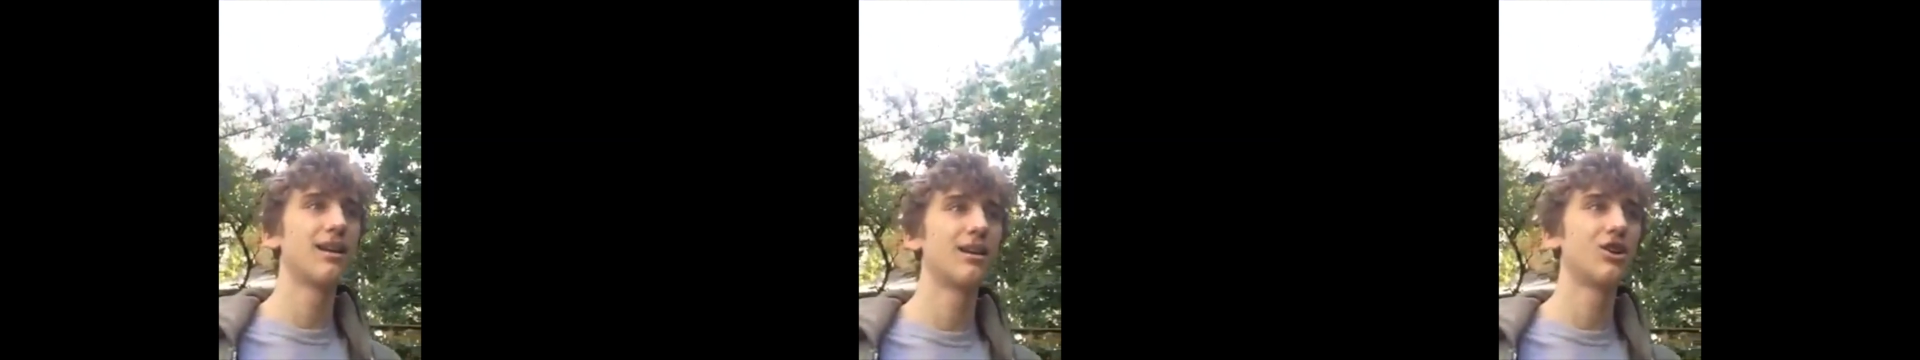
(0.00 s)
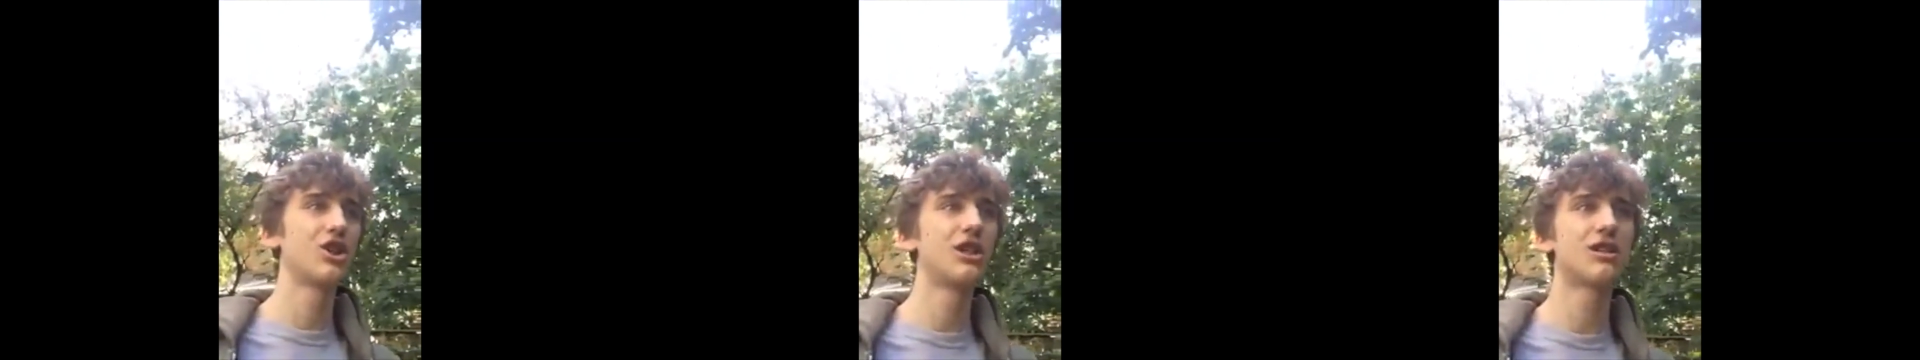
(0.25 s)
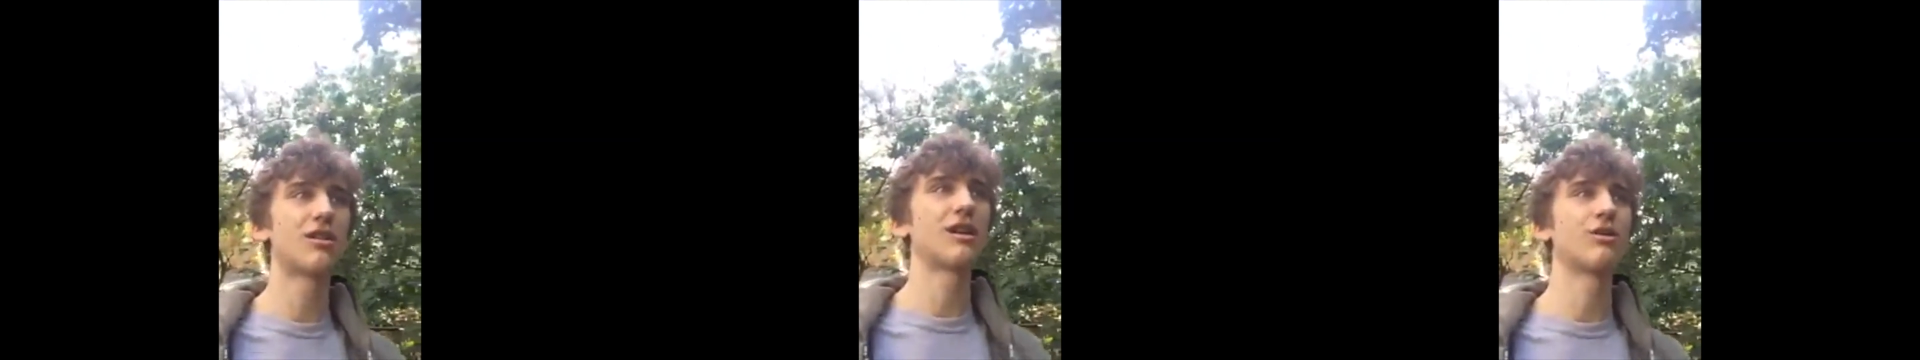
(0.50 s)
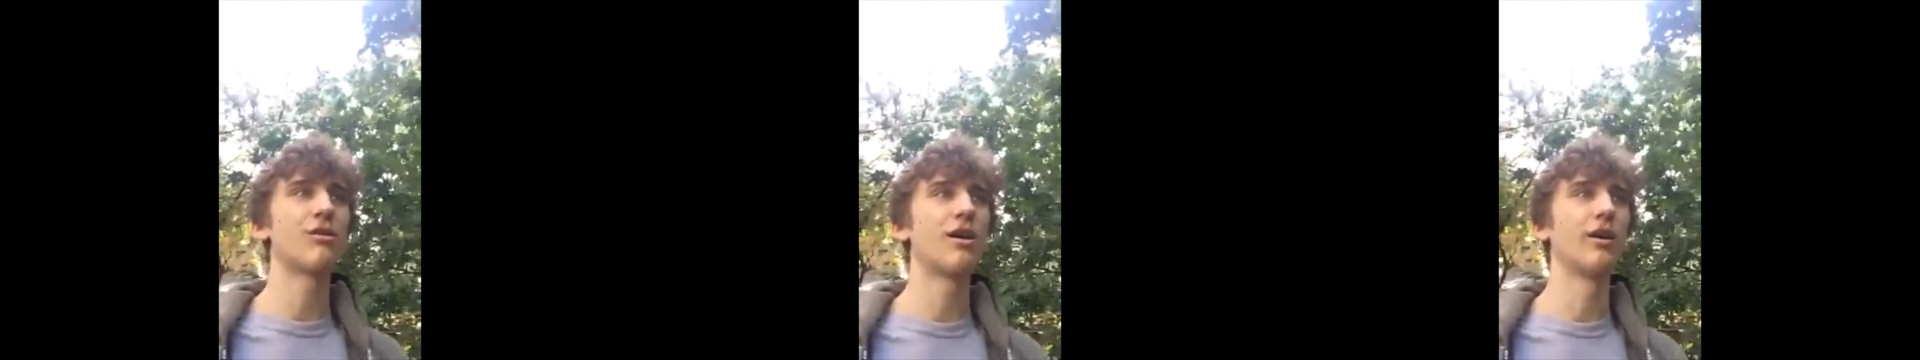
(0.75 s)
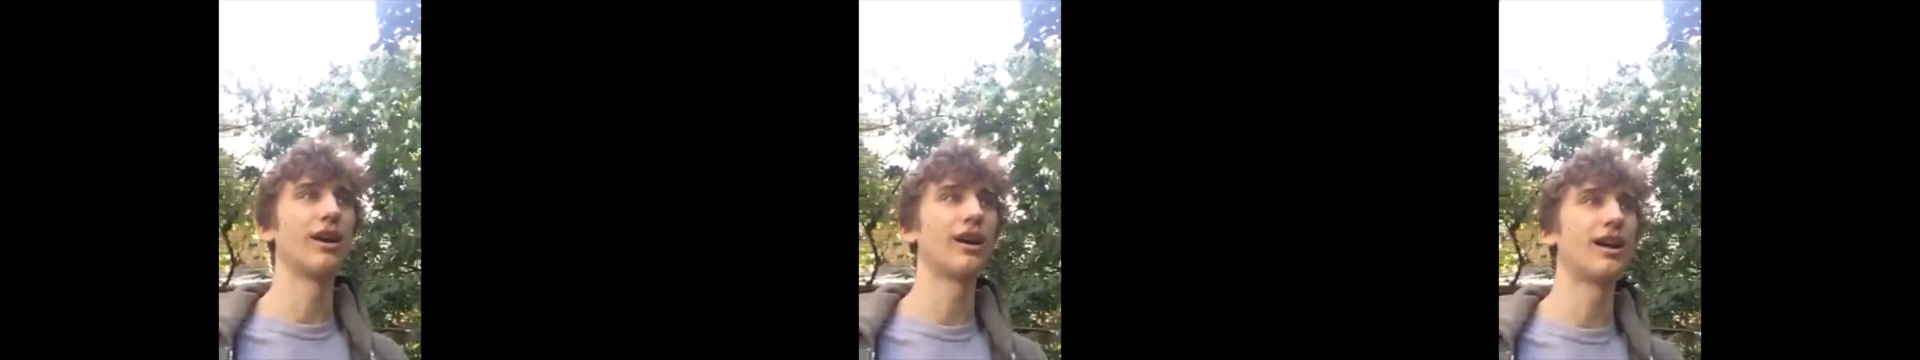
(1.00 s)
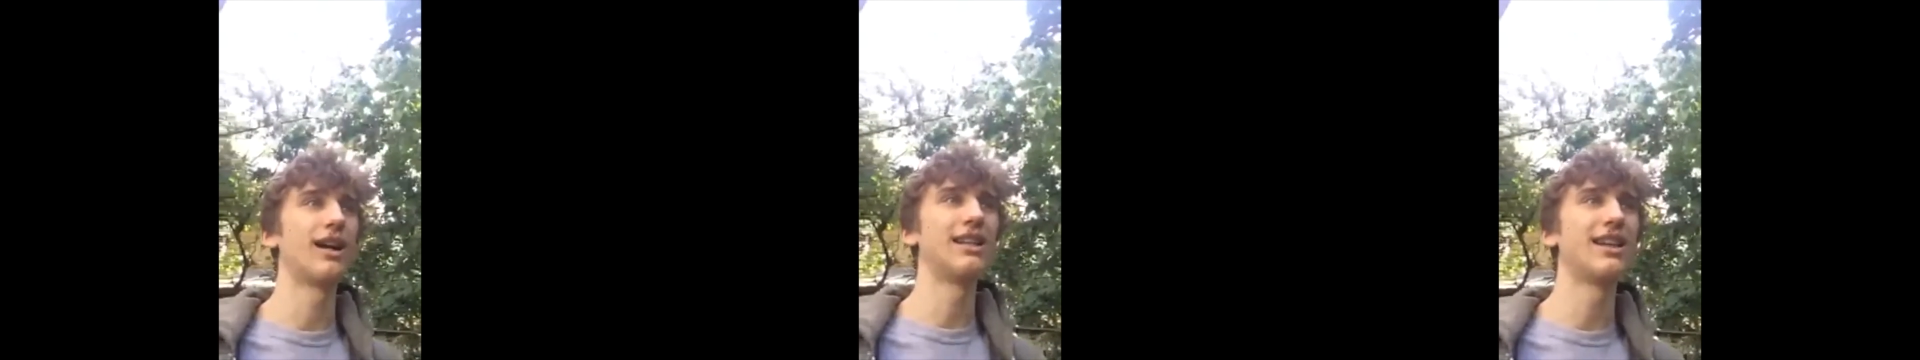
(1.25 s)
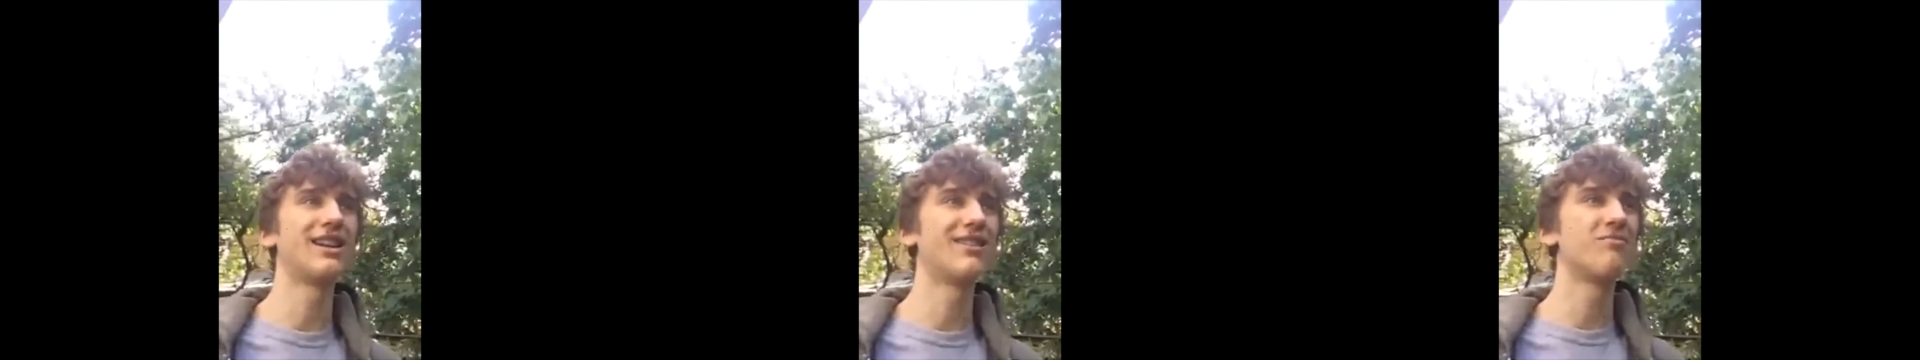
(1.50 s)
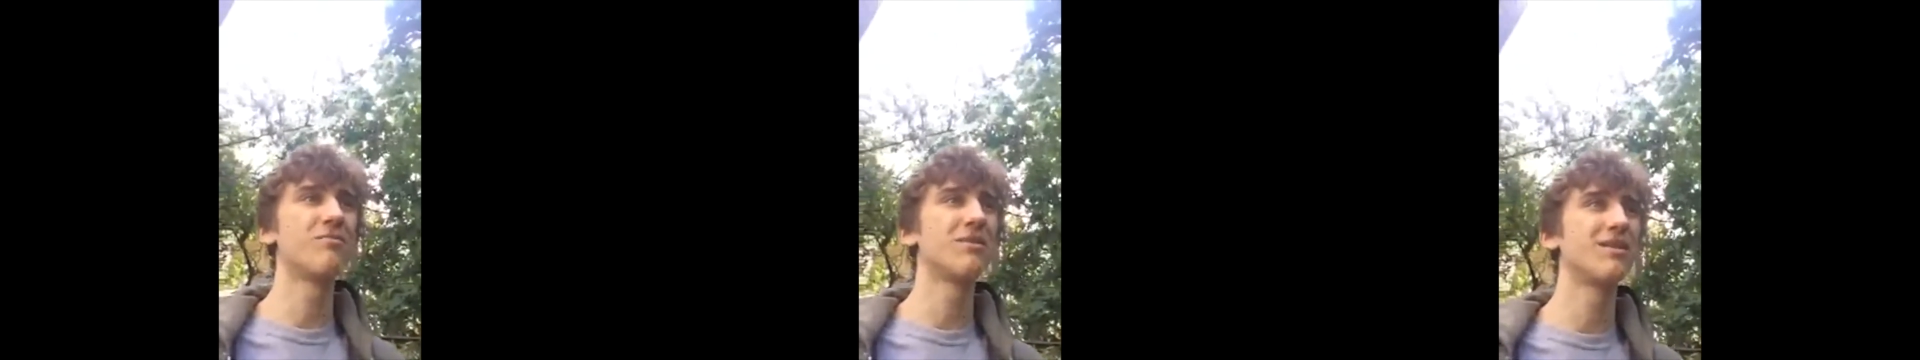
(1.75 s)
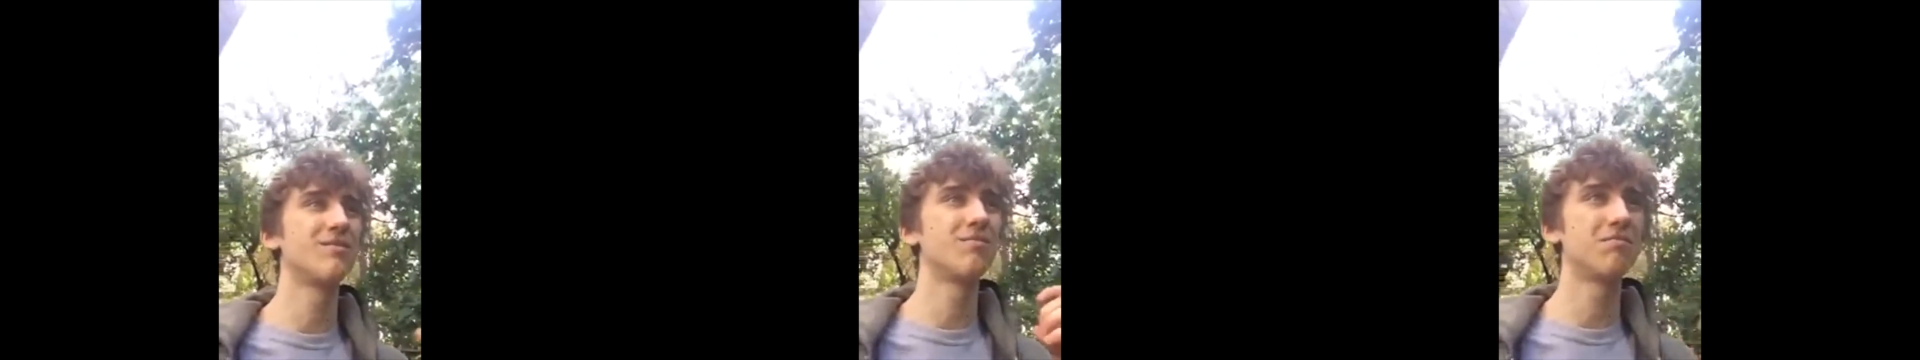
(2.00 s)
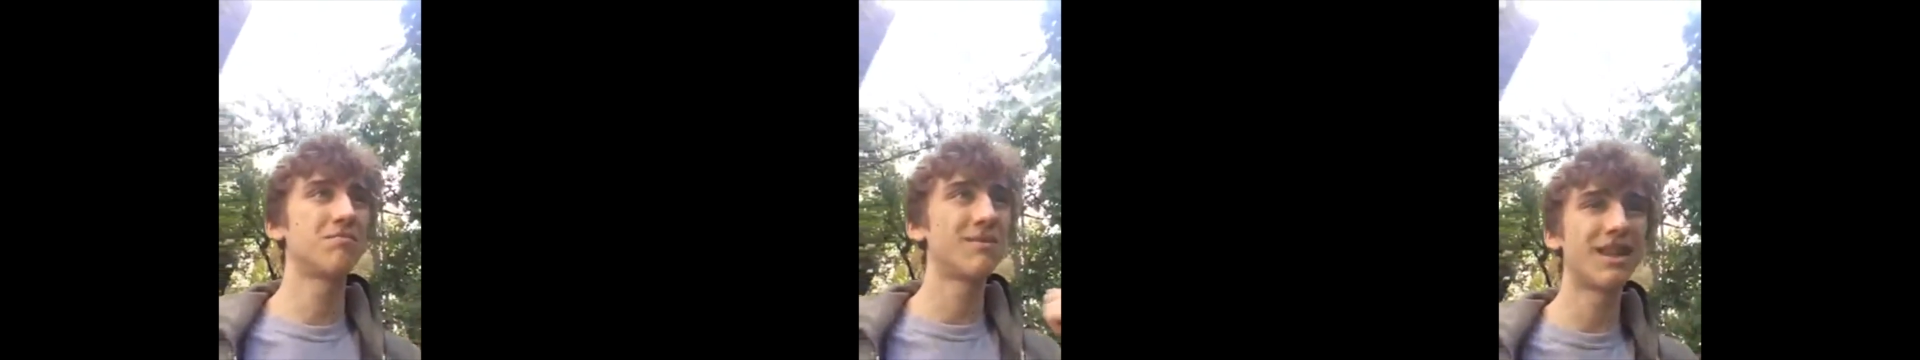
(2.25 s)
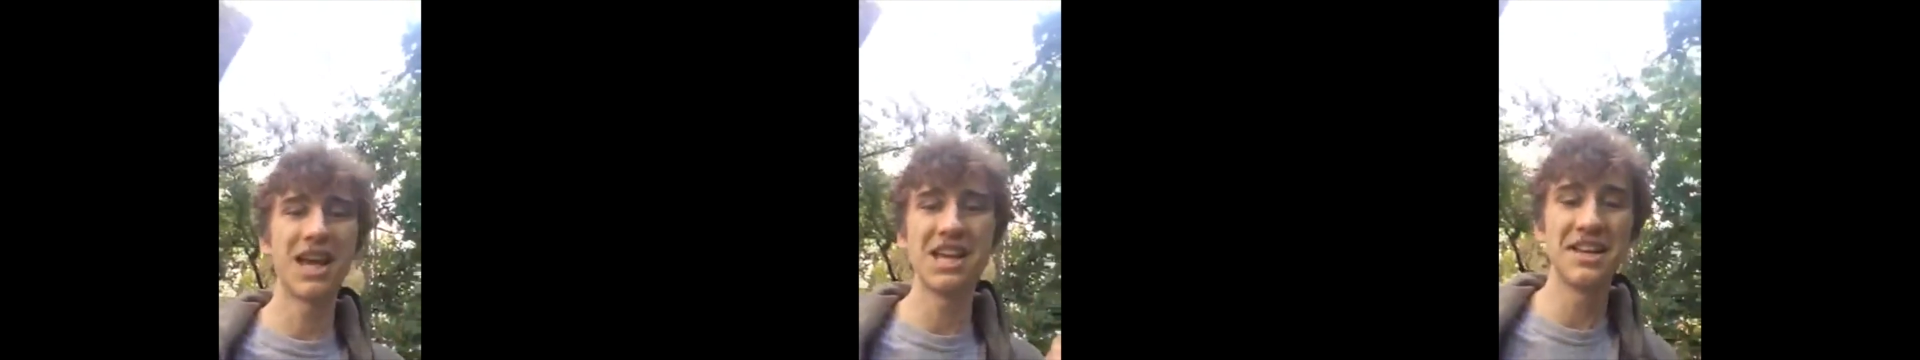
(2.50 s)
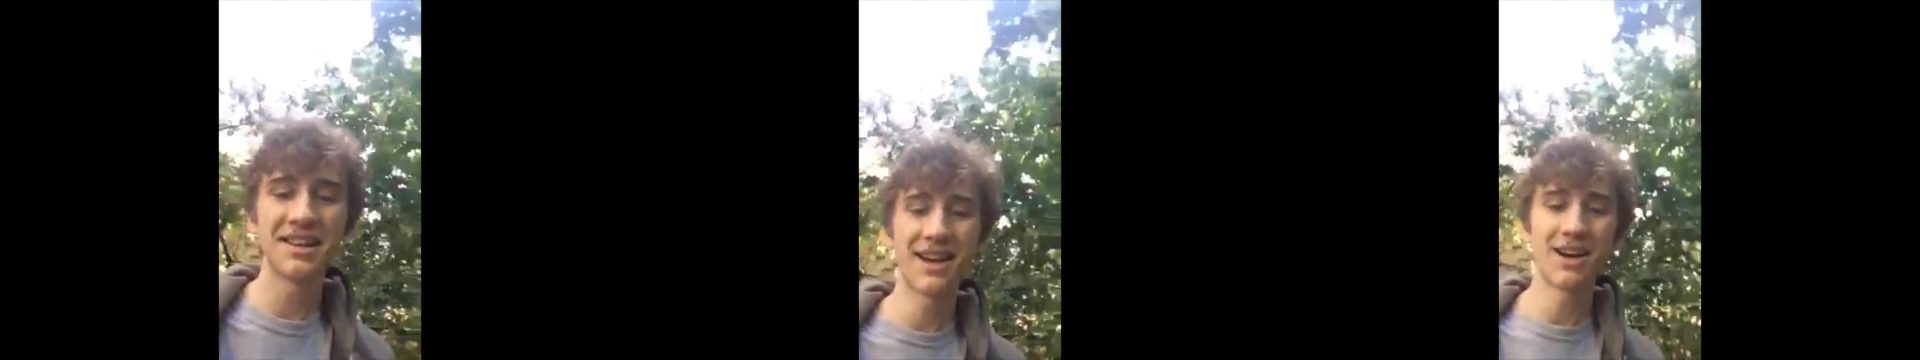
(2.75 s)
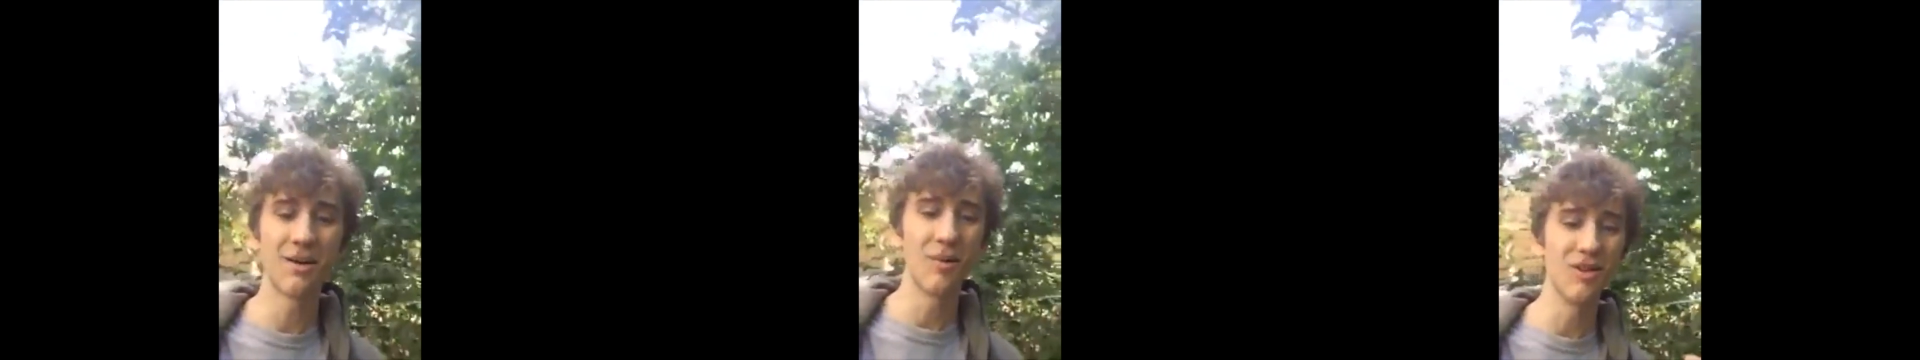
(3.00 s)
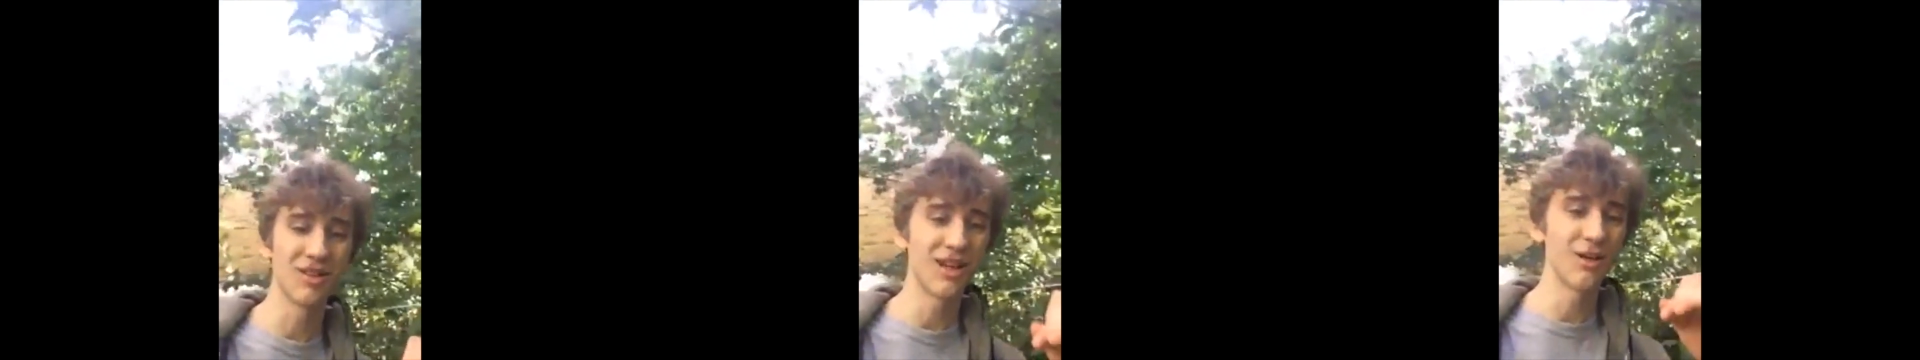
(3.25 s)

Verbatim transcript: She started growling, and then the idiot that I was,